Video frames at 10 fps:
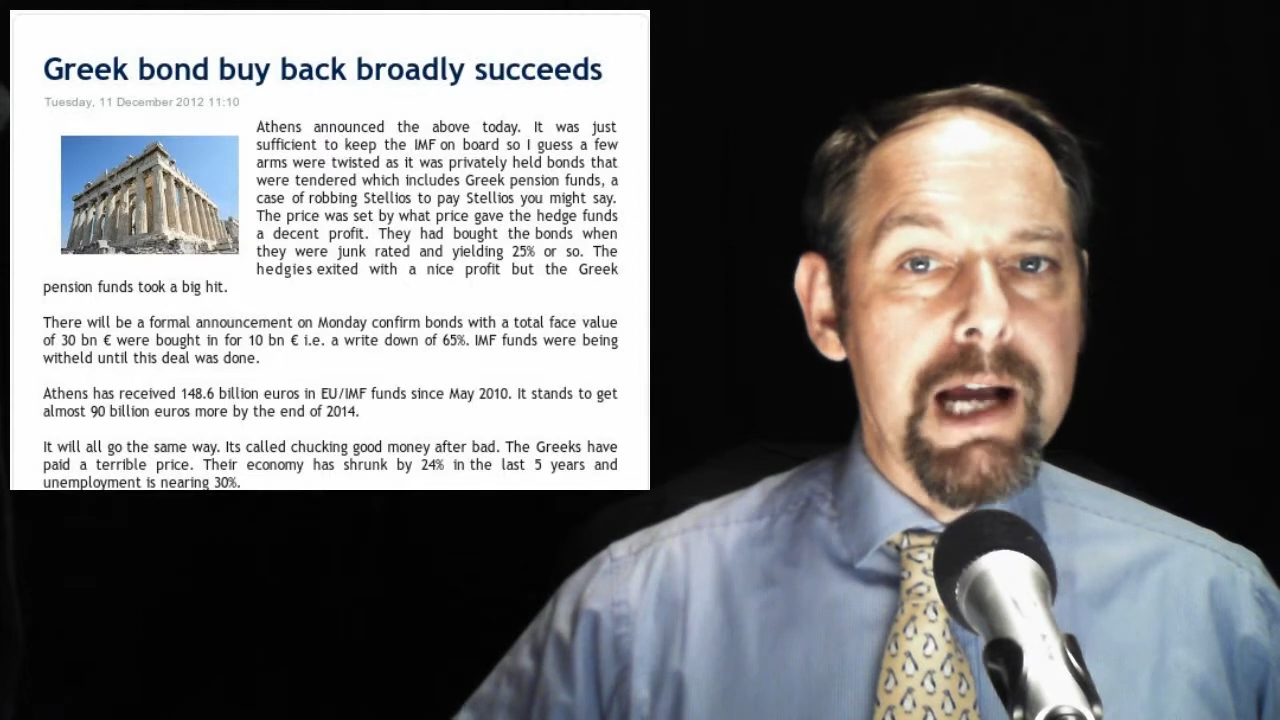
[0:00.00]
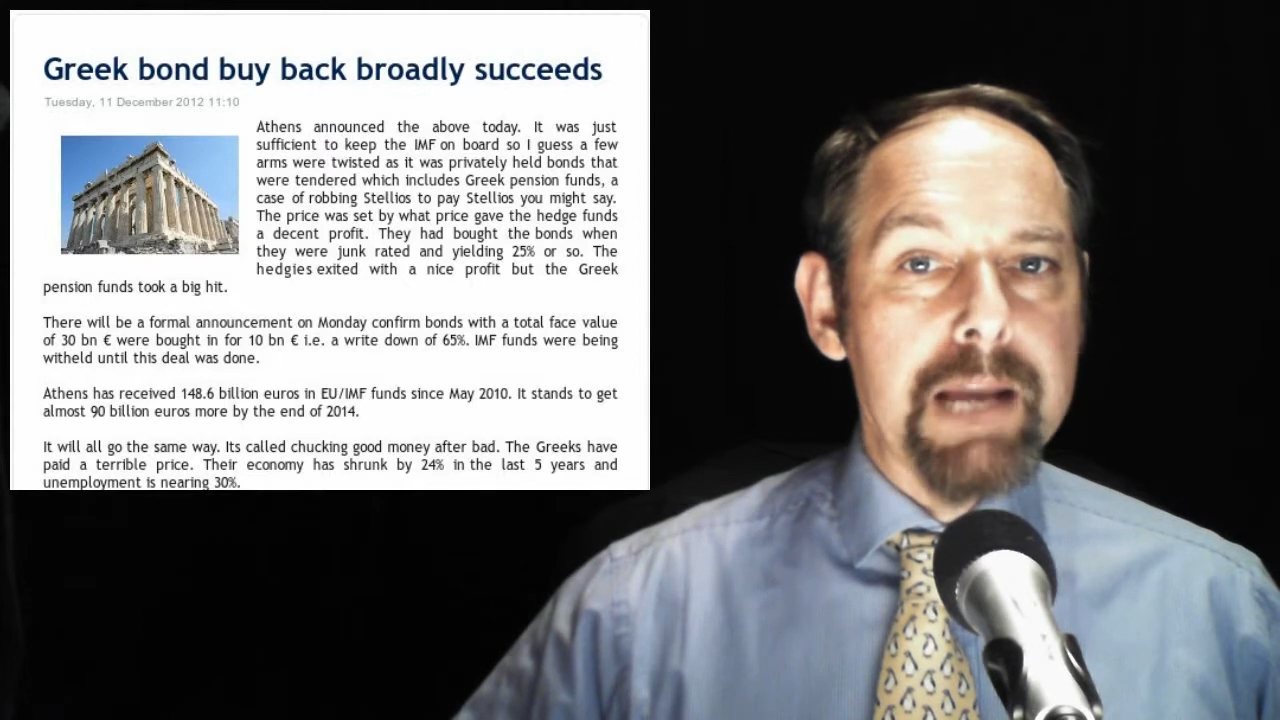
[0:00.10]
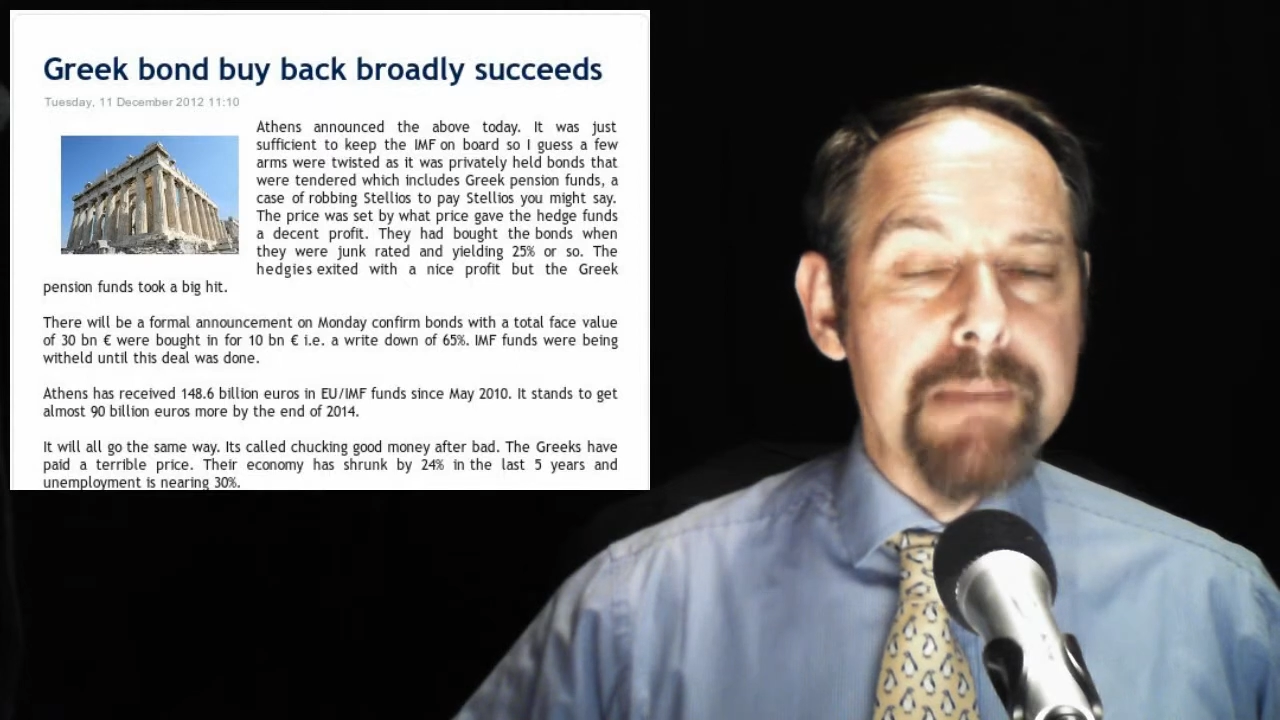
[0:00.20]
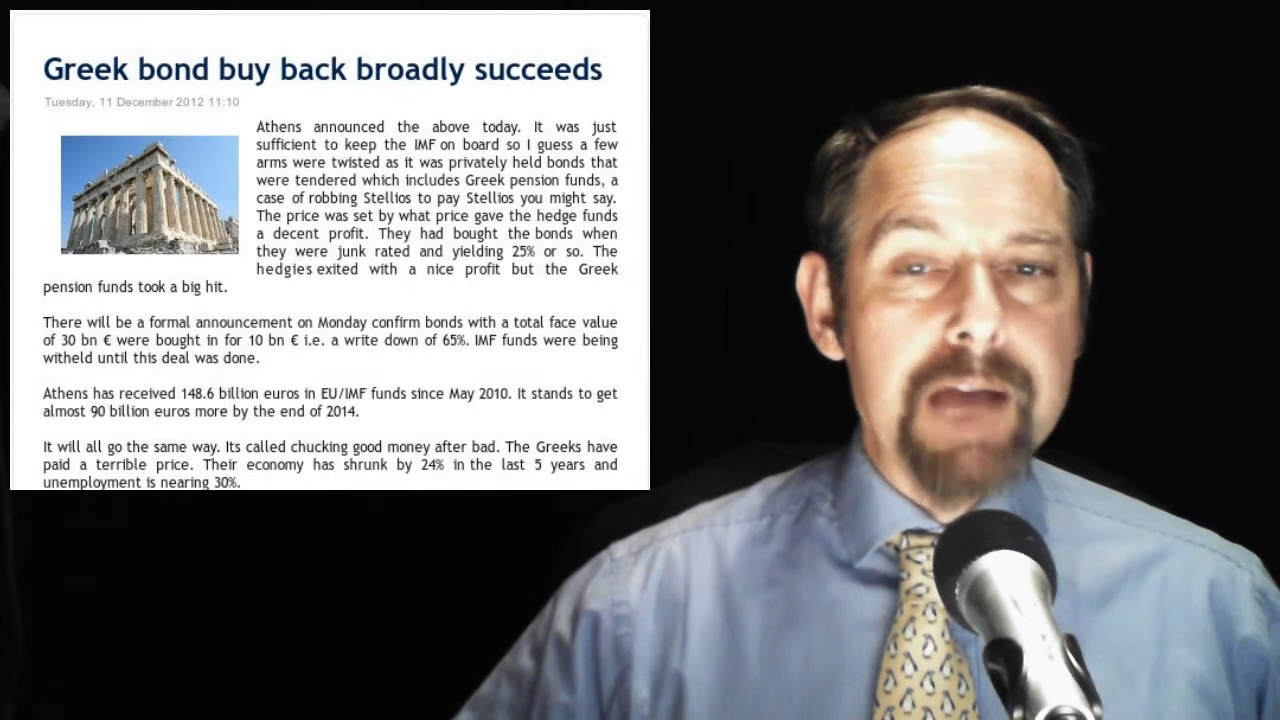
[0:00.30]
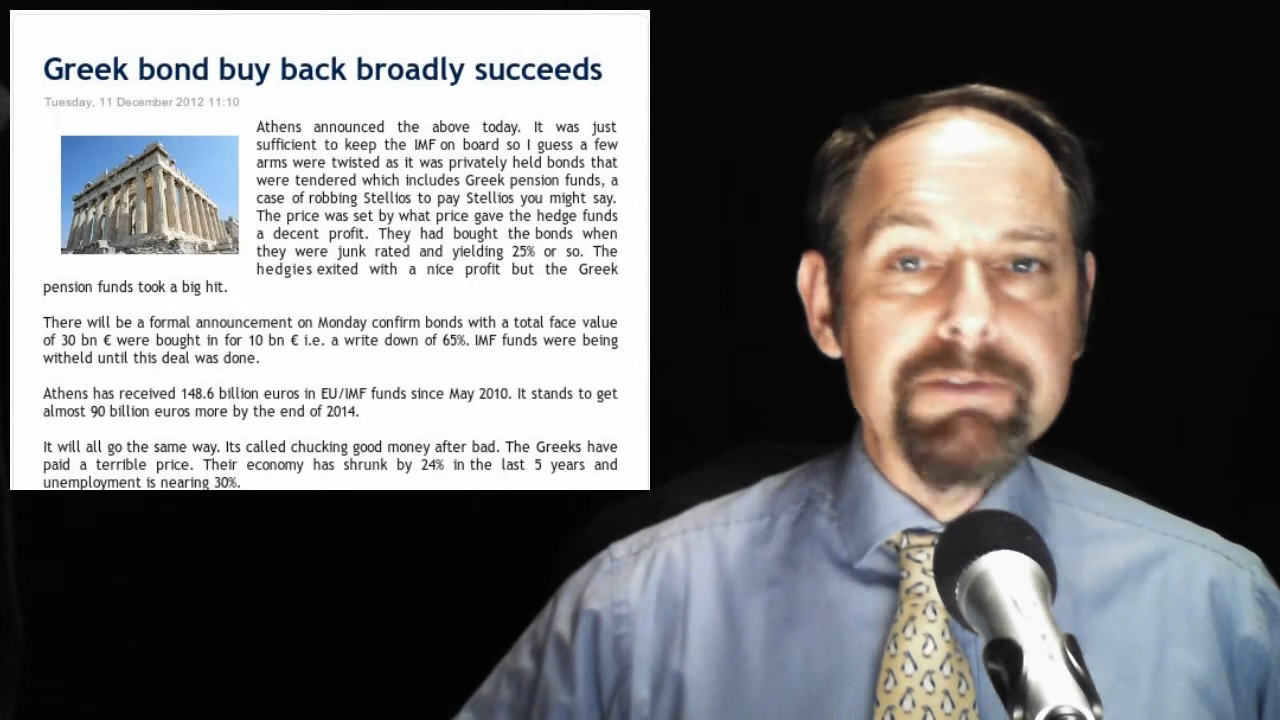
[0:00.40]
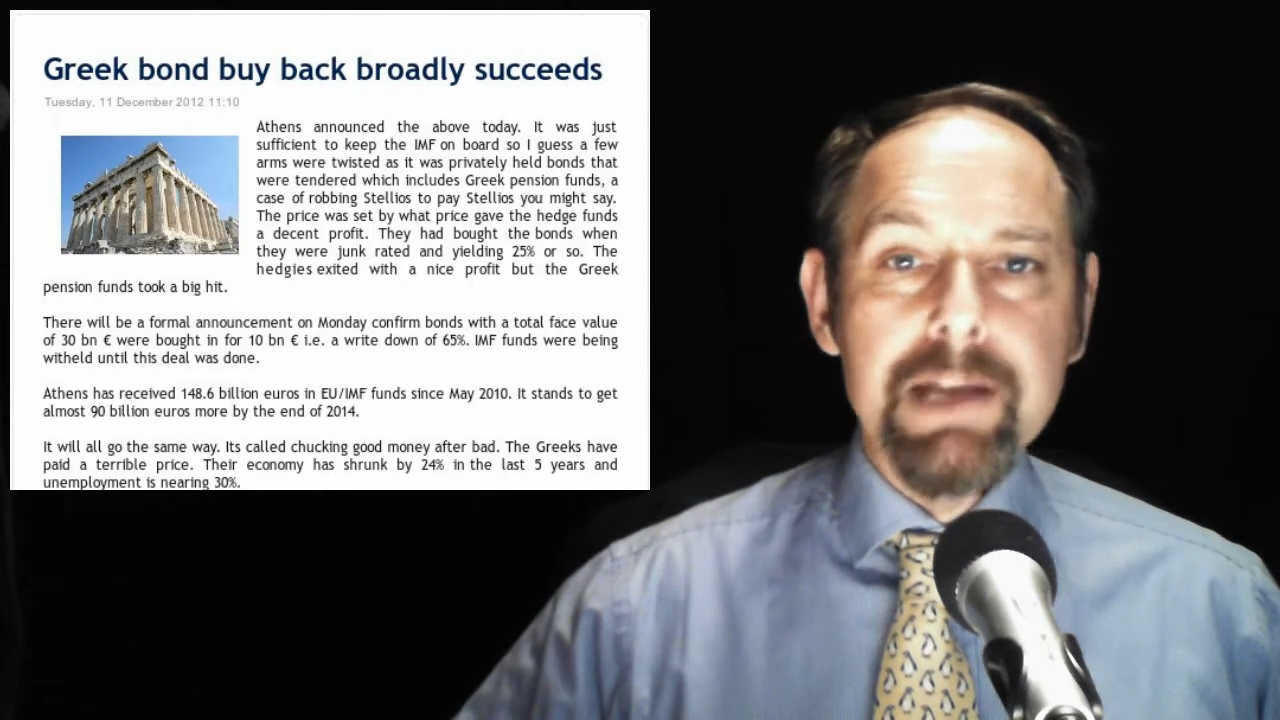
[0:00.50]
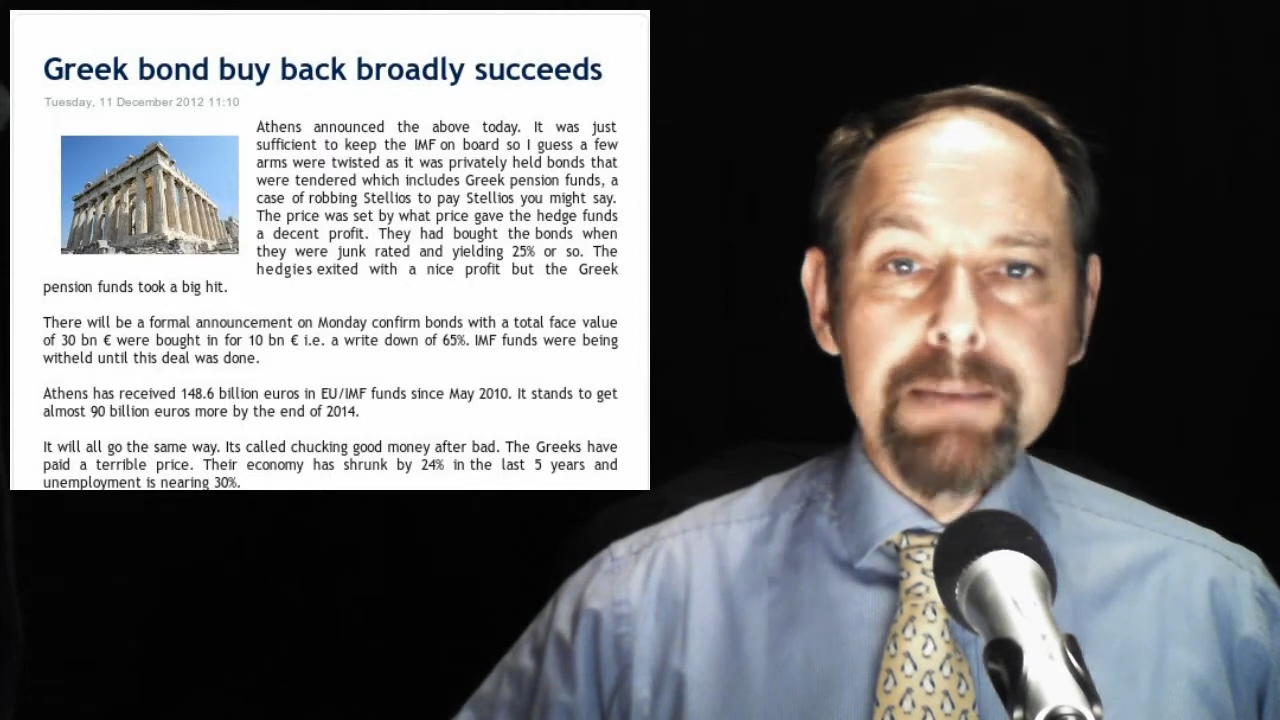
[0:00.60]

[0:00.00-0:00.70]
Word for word: IMF